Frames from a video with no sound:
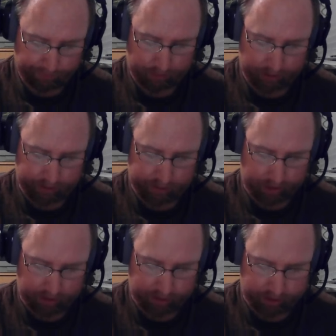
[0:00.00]
For there is
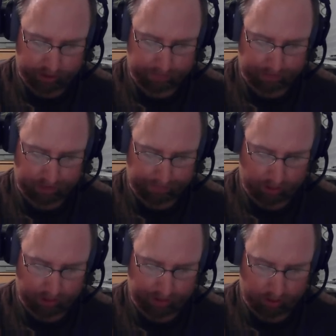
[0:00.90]
not a just man
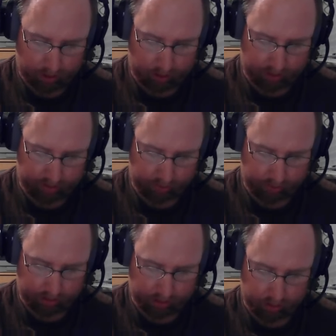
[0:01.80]
upon the earth that
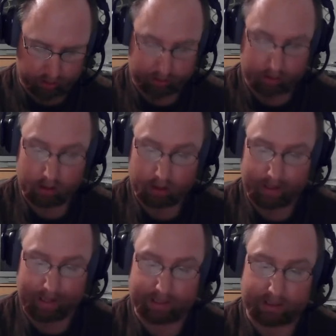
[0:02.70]
doeth good
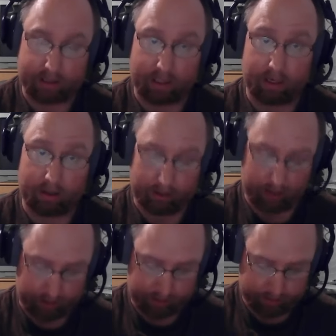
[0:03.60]
and sinneth
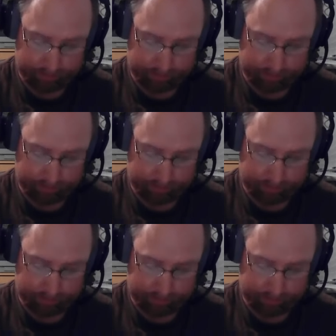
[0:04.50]
not.